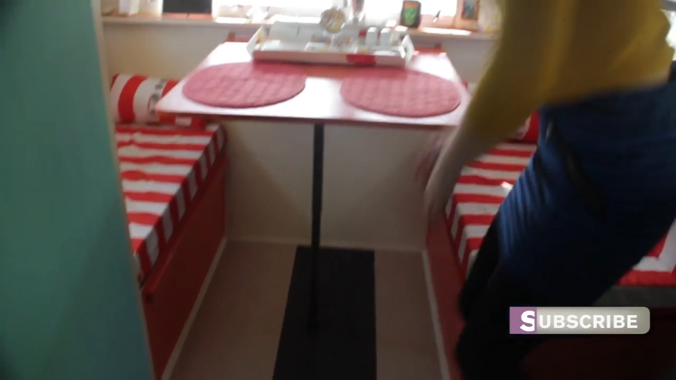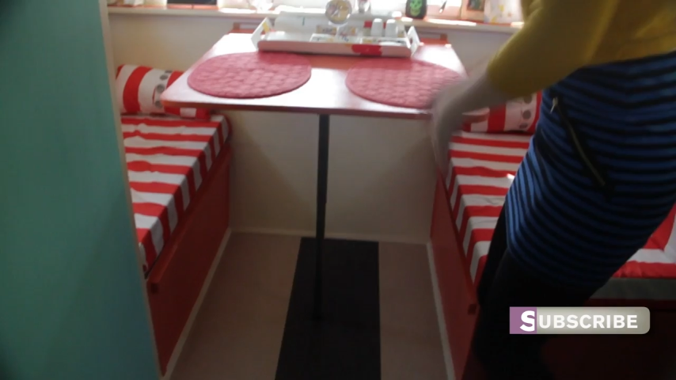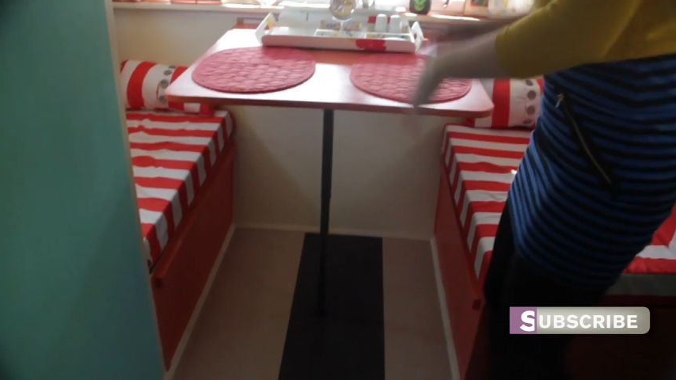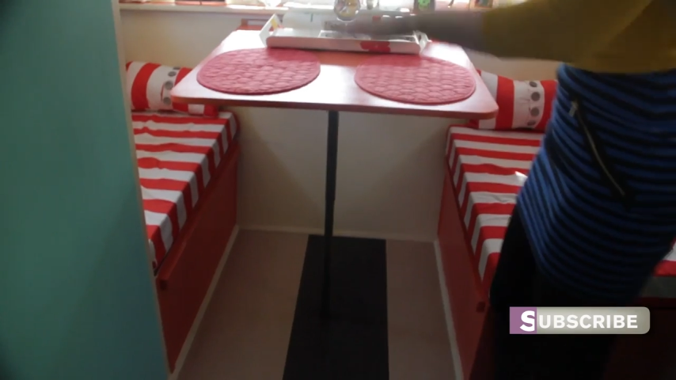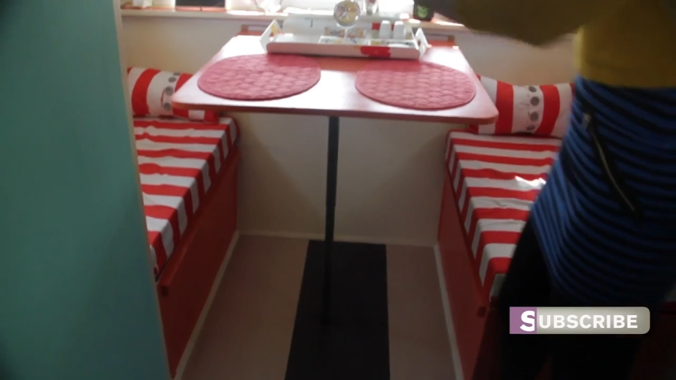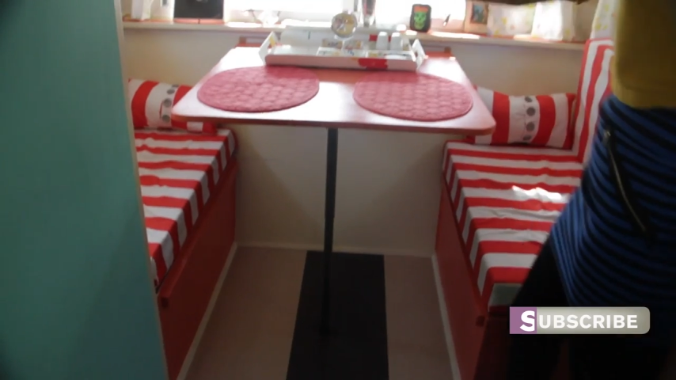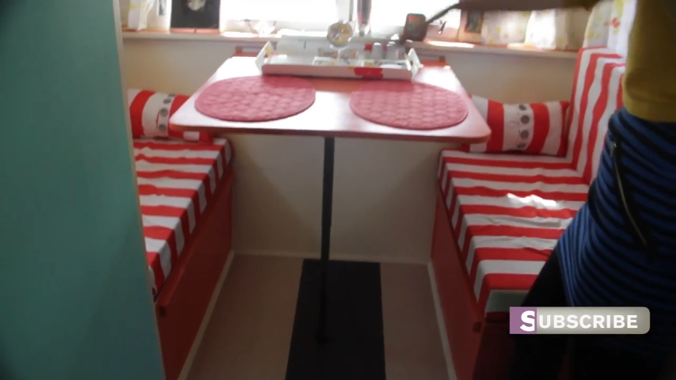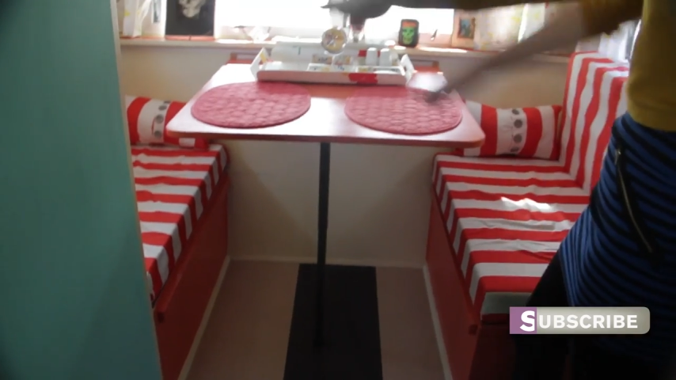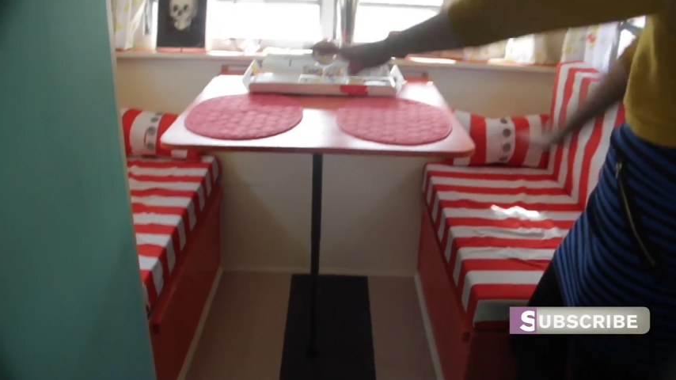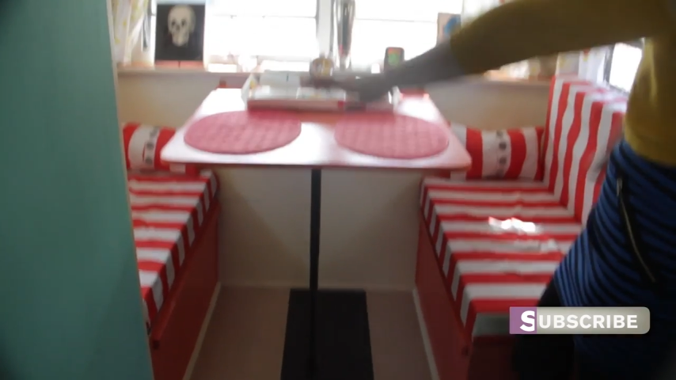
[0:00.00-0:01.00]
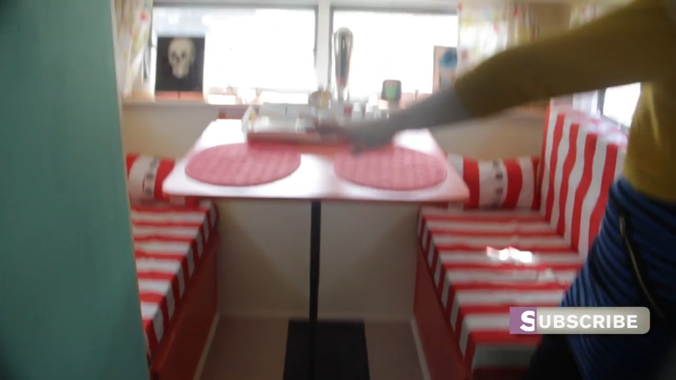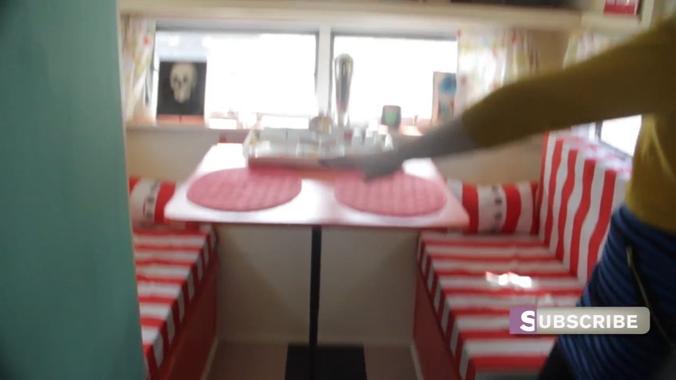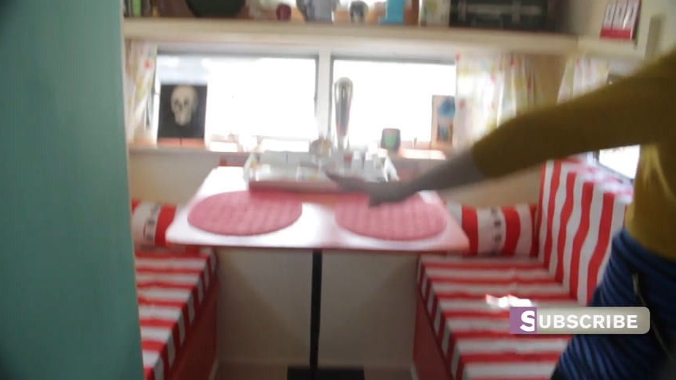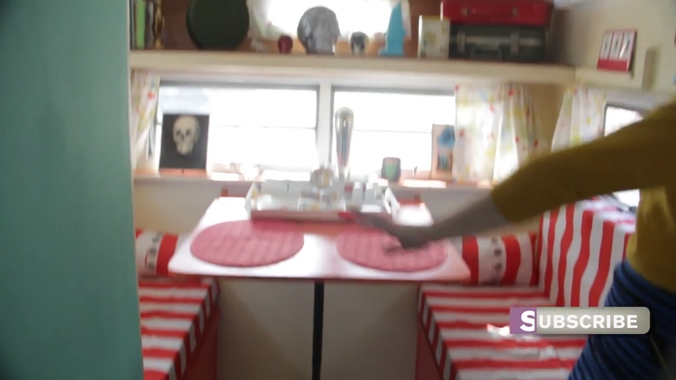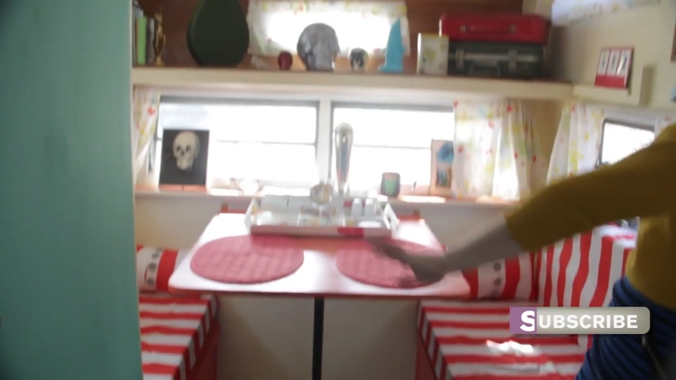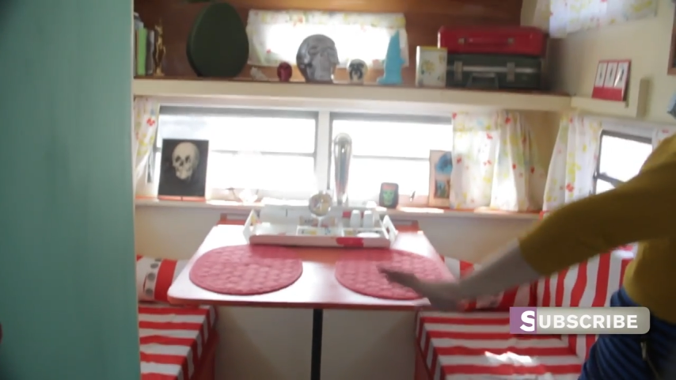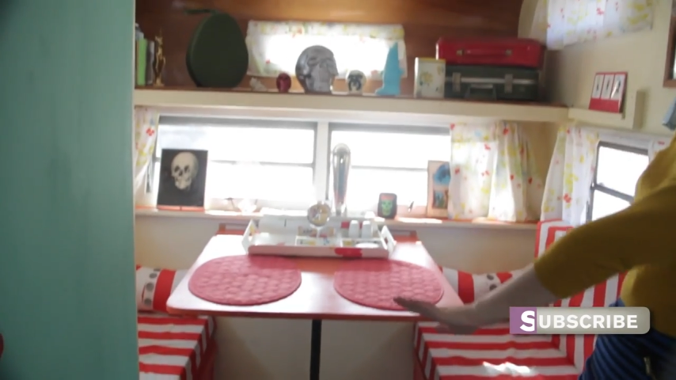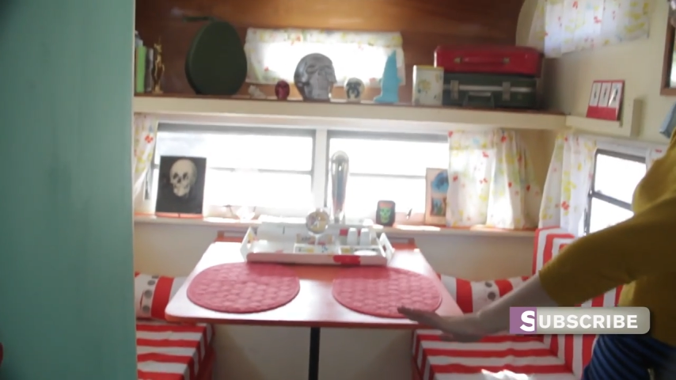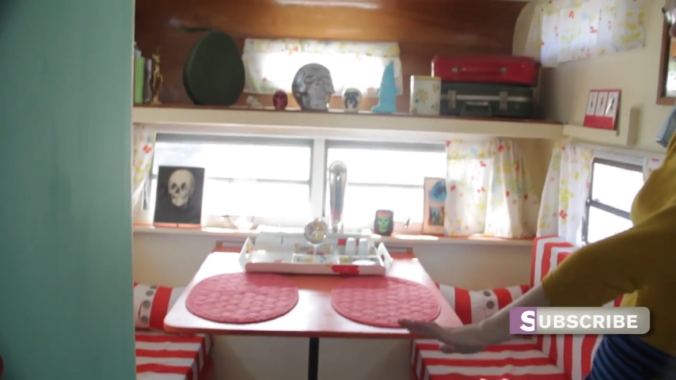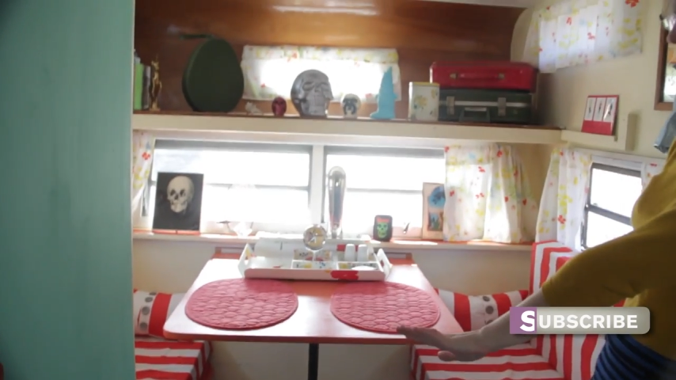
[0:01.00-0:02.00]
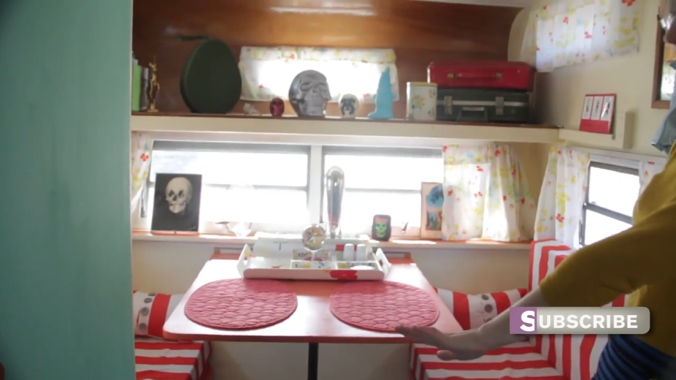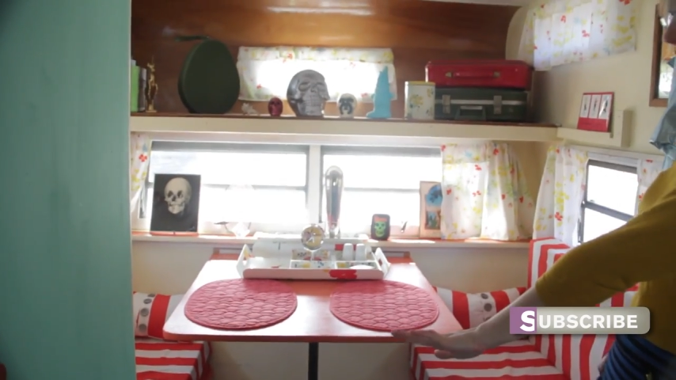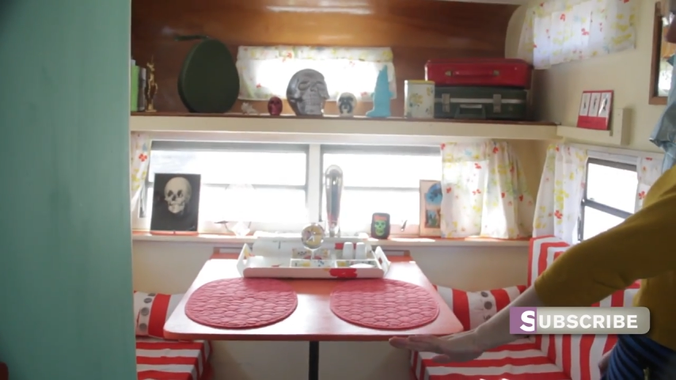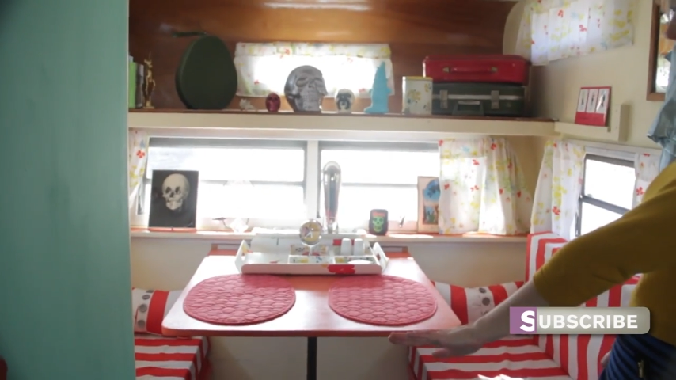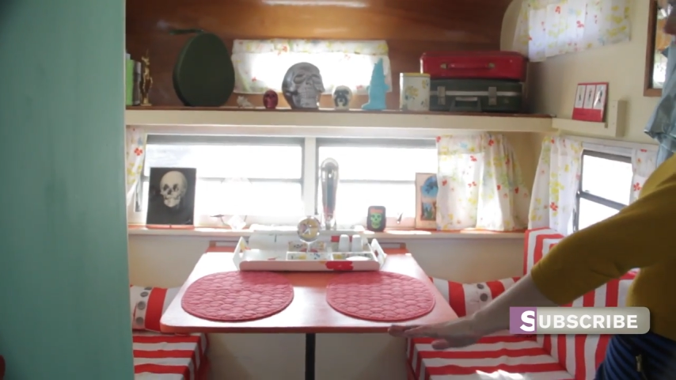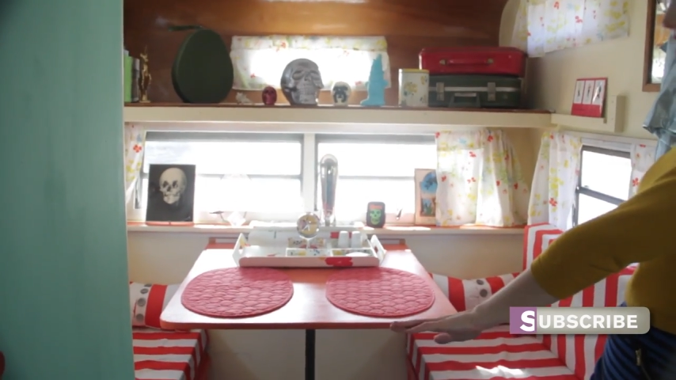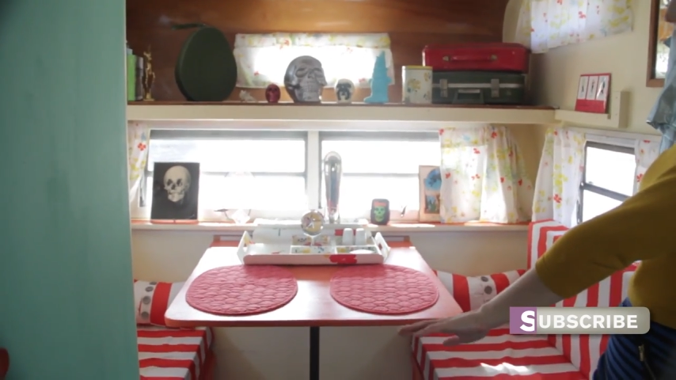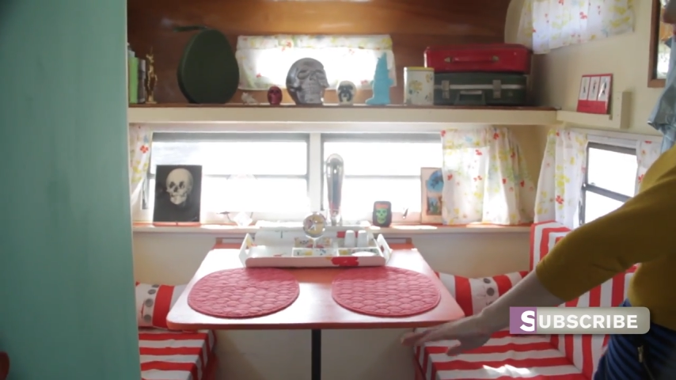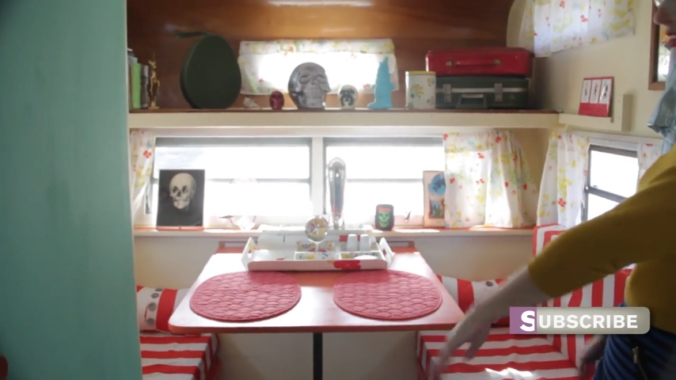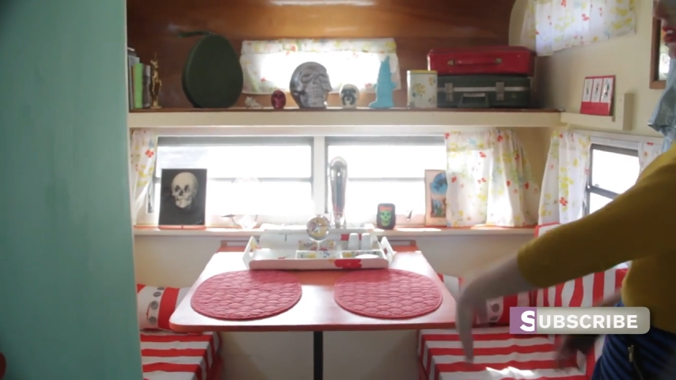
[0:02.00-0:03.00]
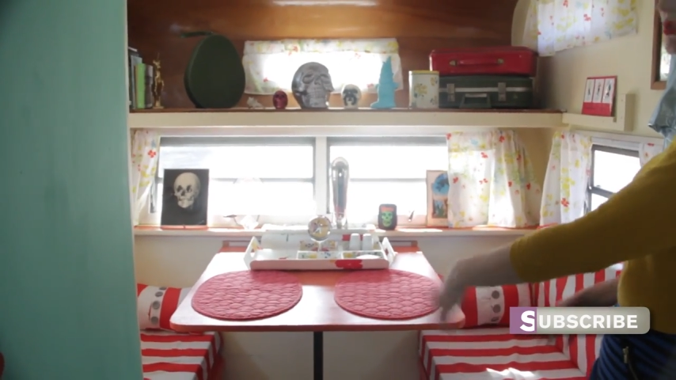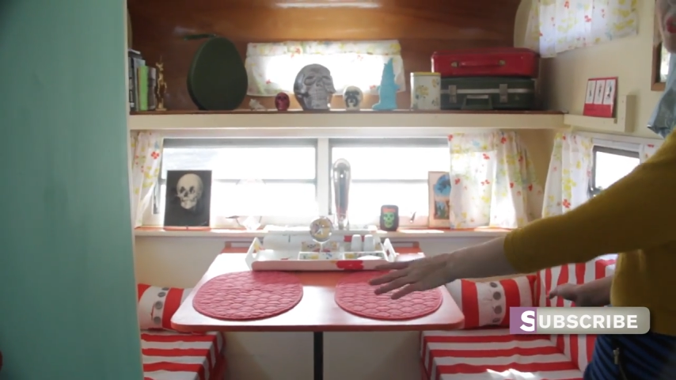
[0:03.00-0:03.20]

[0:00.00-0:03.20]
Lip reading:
(no speaker visible)